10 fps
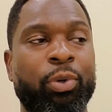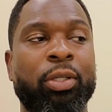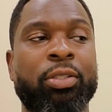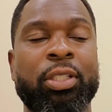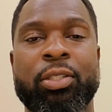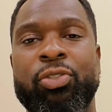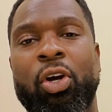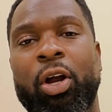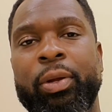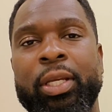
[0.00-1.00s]
Well, see, the
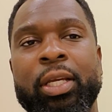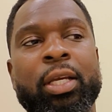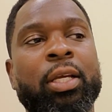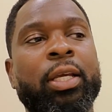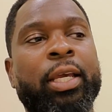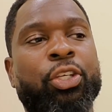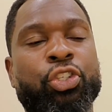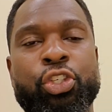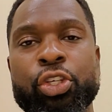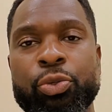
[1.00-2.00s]
sorry
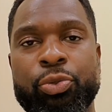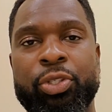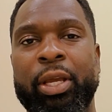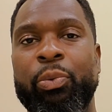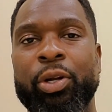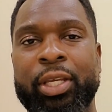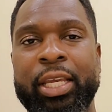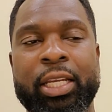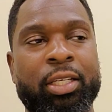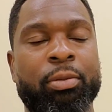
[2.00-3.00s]
excuse that we're
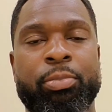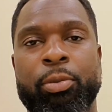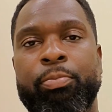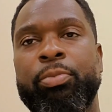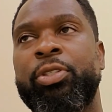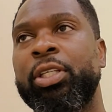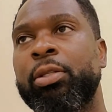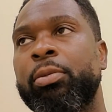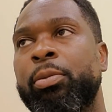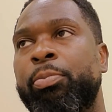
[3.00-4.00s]
getting,
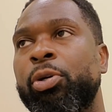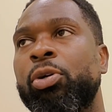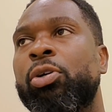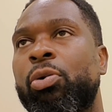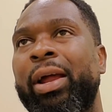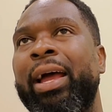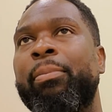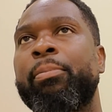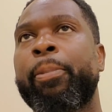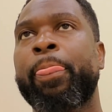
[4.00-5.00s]
the bull
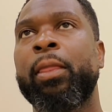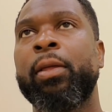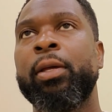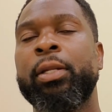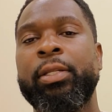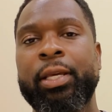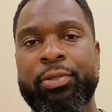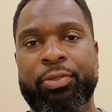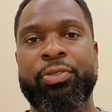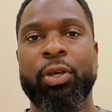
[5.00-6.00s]
crap that's
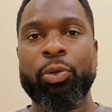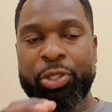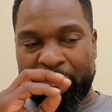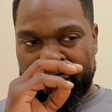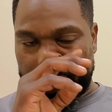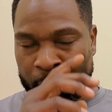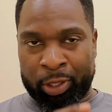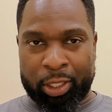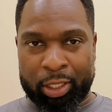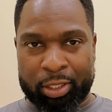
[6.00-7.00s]
associated
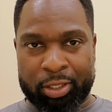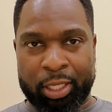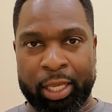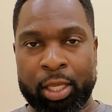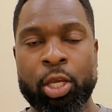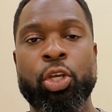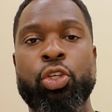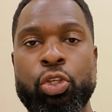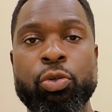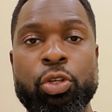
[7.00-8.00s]
with this is that
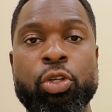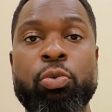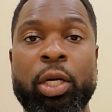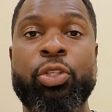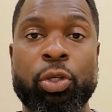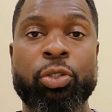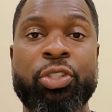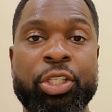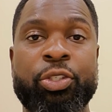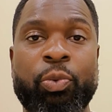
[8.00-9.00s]
you knew what your
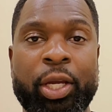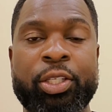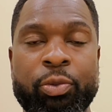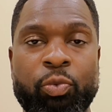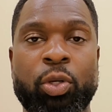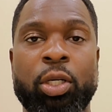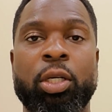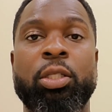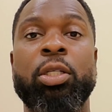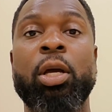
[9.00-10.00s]
situation
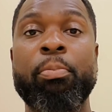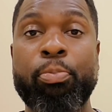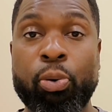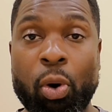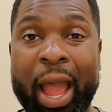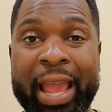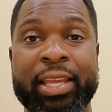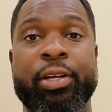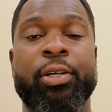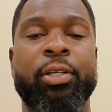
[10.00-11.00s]
was
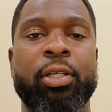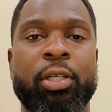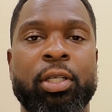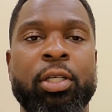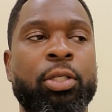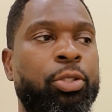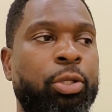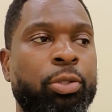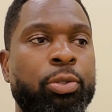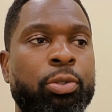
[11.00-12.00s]
prior
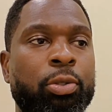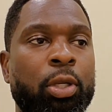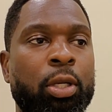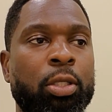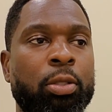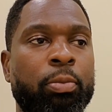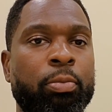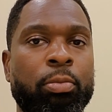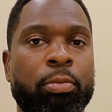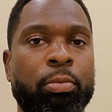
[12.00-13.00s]
to
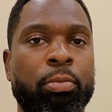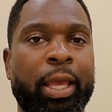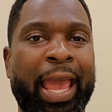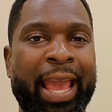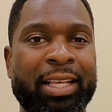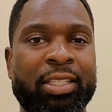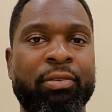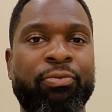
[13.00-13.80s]
asking